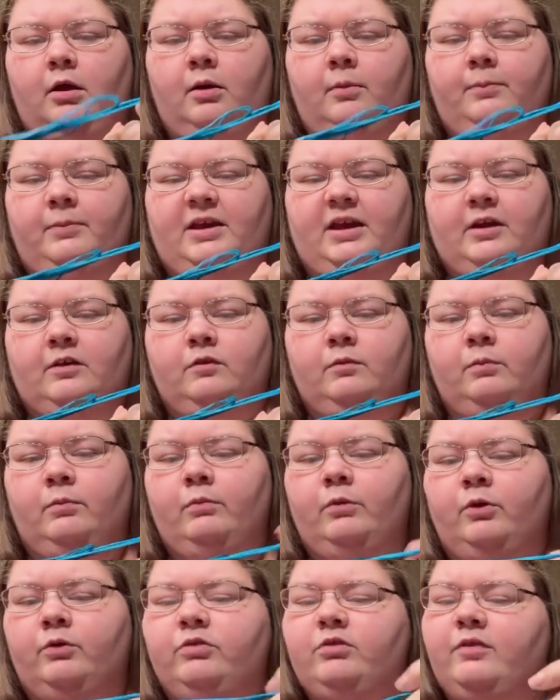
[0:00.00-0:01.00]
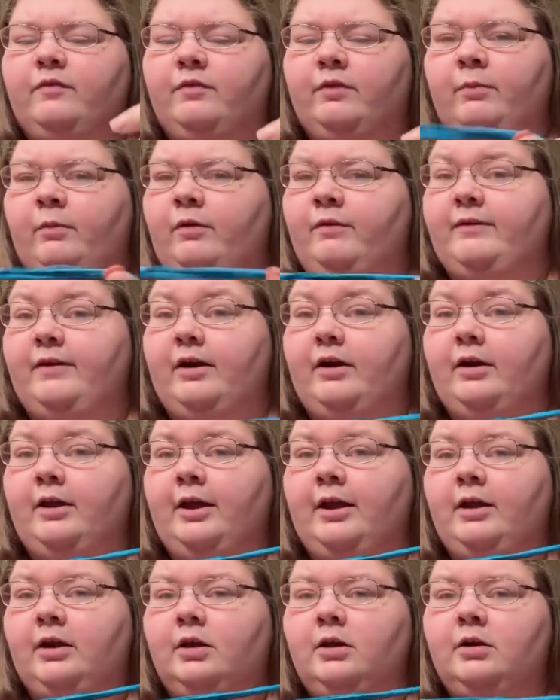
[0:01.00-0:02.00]
because most of them are
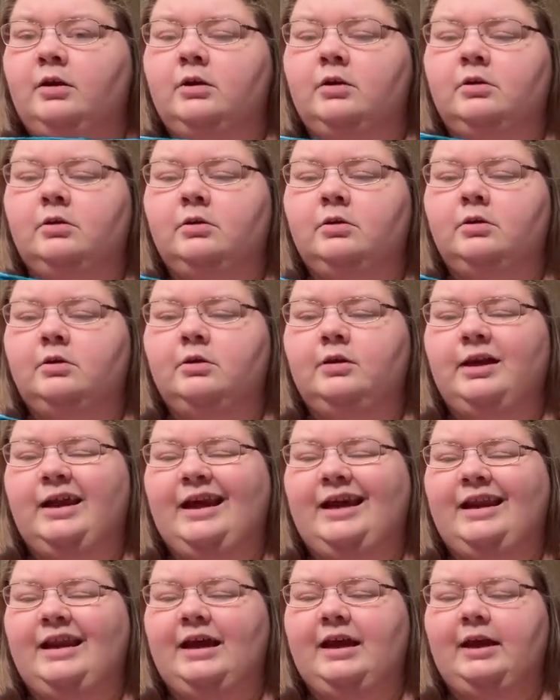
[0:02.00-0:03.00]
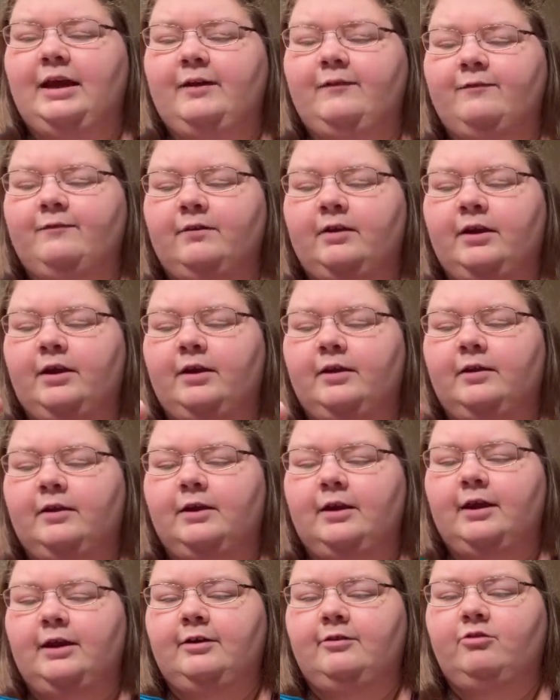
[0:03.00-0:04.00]
variegated, and I find that
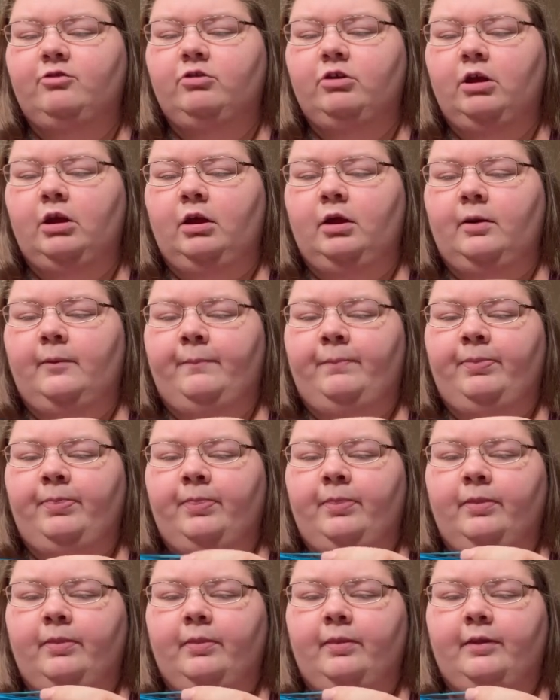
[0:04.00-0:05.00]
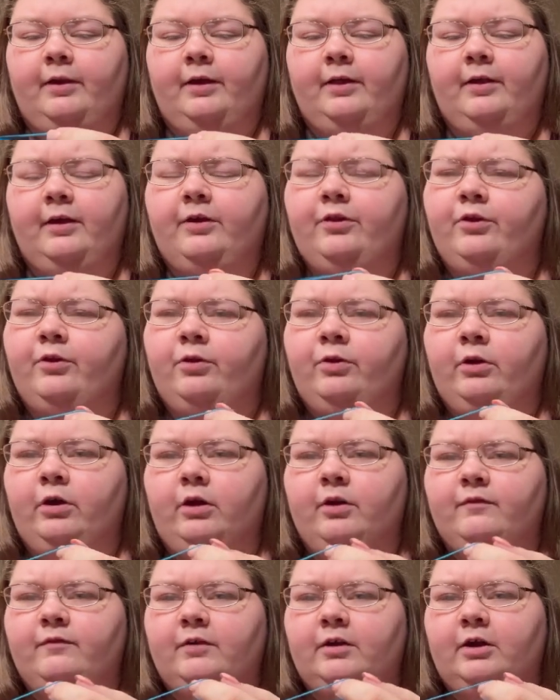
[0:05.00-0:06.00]
I like the look
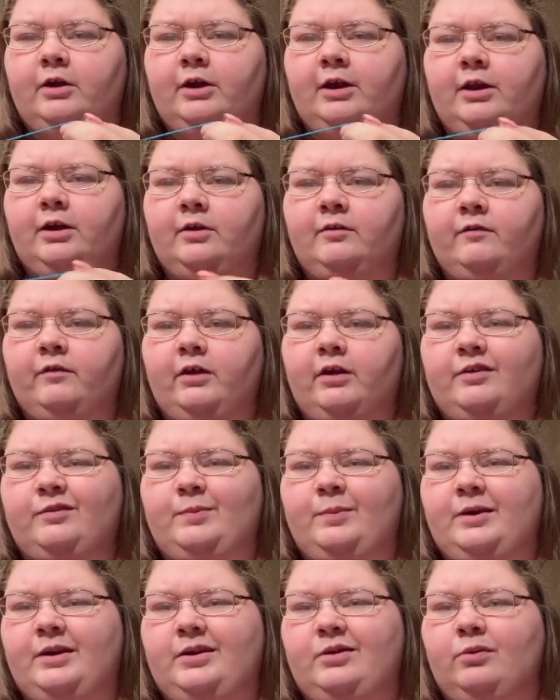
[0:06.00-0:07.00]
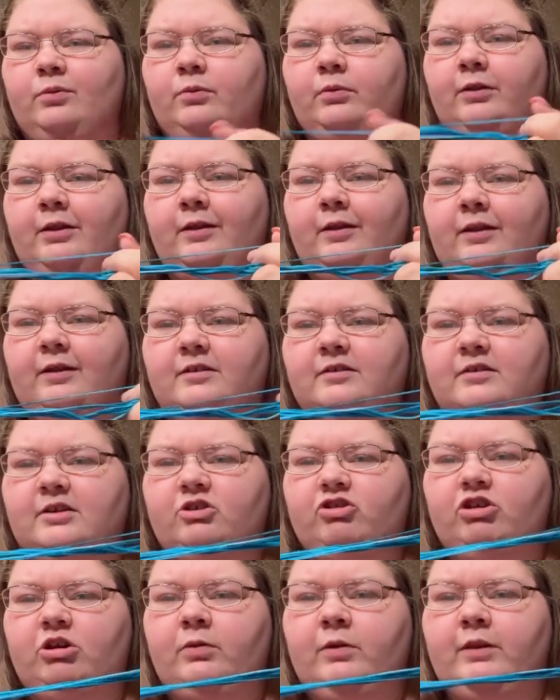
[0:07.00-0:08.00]
of variegated floss, but I don't really like
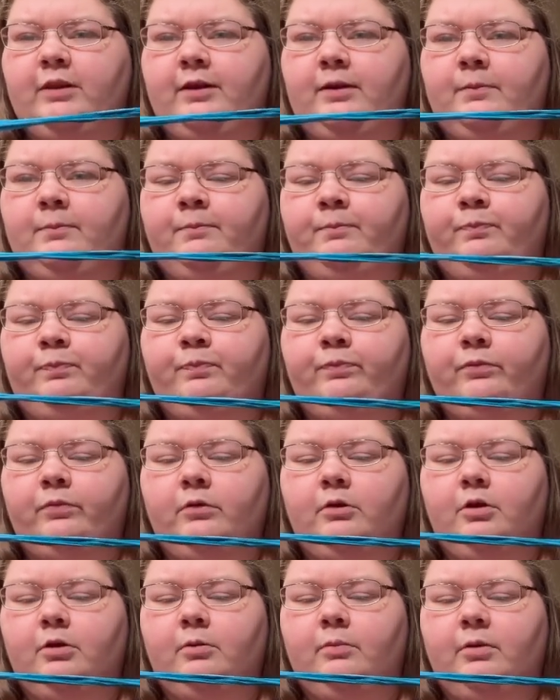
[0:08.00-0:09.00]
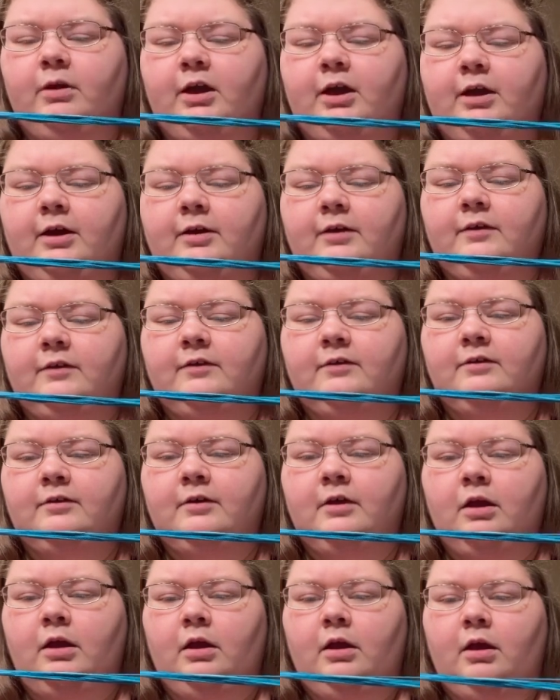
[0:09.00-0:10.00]
stitching with it because
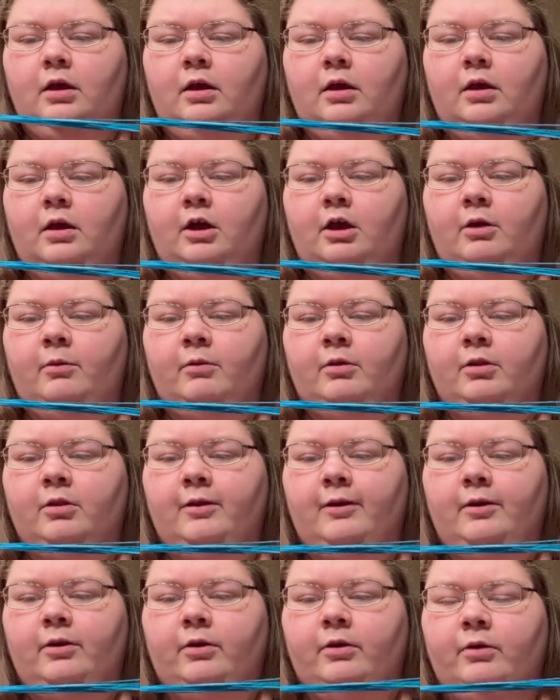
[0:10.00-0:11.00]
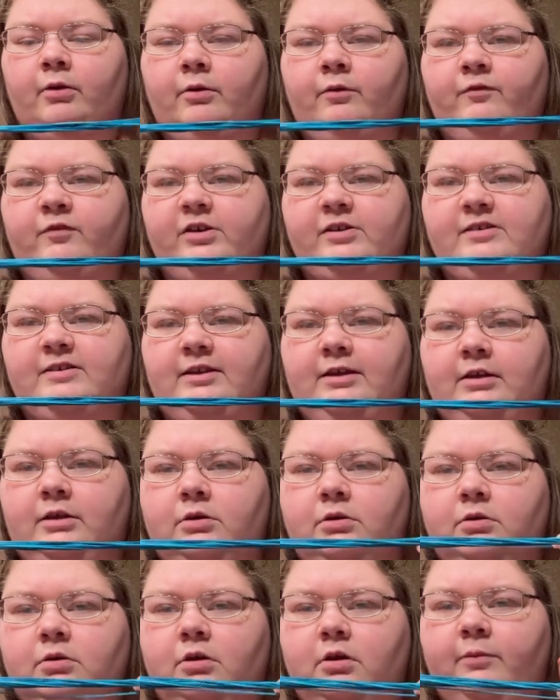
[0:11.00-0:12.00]
I'm a little fussy
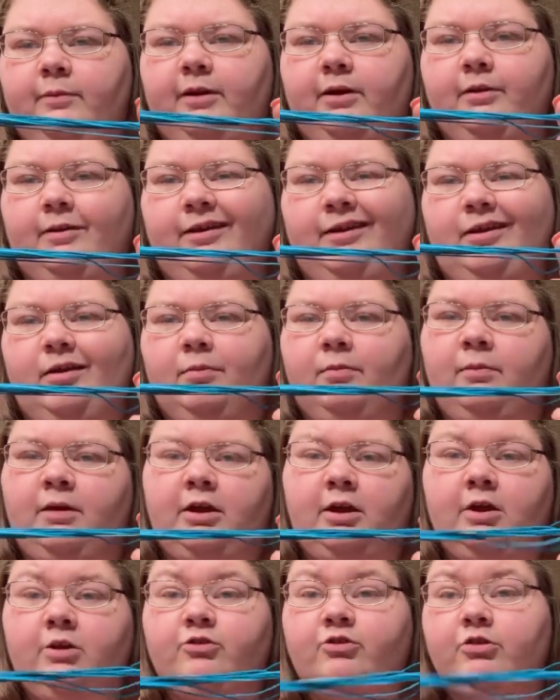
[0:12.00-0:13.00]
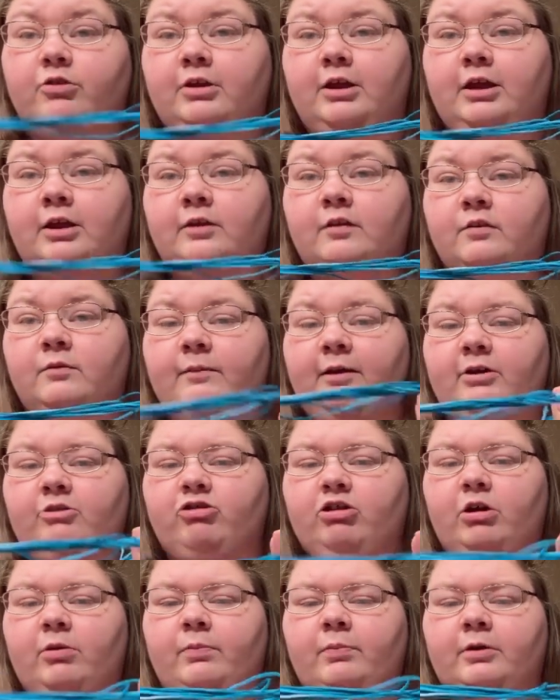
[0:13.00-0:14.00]
about like making sure the ends match
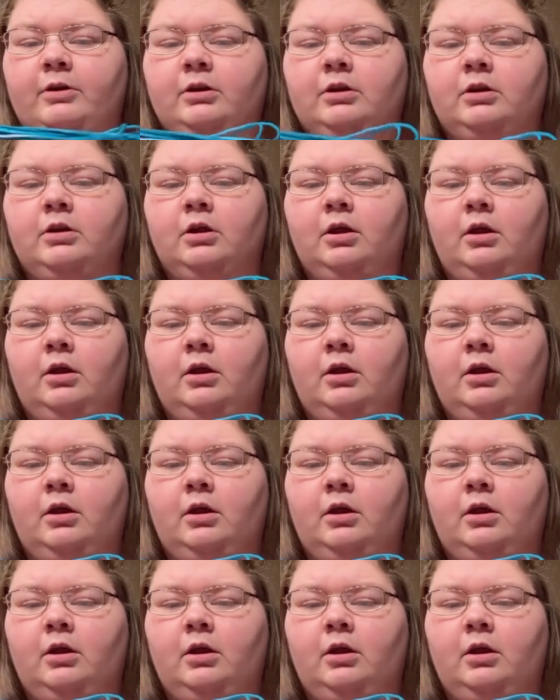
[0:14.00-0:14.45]
up and